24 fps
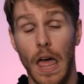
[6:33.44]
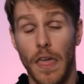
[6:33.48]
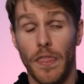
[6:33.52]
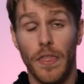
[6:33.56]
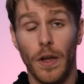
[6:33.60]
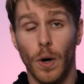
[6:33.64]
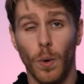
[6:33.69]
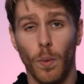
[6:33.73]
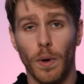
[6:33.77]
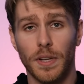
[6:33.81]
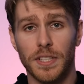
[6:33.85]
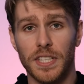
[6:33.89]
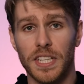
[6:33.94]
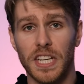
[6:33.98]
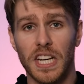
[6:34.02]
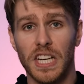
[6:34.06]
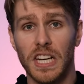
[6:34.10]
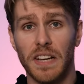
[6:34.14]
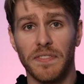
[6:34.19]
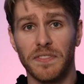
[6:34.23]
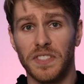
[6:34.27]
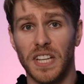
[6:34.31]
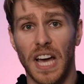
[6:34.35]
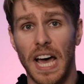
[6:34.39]
there wasn't
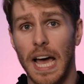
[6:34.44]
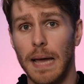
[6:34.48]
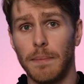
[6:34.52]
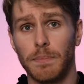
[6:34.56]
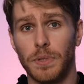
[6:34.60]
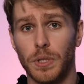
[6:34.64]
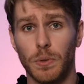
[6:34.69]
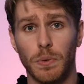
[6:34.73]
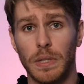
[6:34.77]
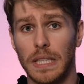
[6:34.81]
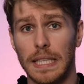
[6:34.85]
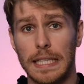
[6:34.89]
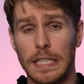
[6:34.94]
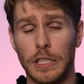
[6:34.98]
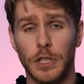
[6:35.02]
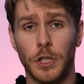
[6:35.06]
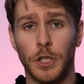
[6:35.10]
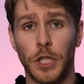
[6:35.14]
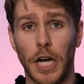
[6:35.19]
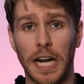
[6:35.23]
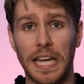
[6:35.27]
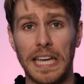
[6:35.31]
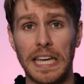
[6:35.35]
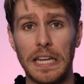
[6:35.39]
enough time to really
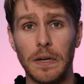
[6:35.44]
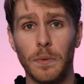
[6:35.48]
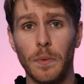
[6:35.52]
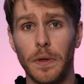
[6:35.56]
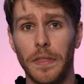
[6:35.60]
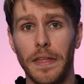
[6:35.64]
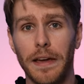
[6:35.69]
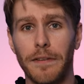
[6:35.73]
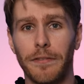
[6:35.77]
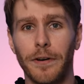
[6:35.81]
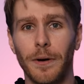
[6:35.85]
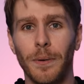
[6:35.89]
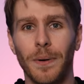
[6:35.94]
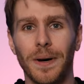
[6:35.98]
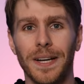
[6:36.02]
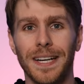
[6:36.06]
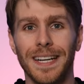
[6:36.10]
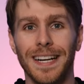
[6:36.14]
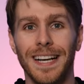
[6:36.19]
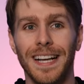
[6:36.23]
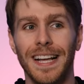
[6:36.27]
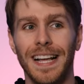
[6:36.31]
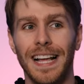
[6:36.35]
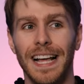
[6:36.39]
check in with everyone.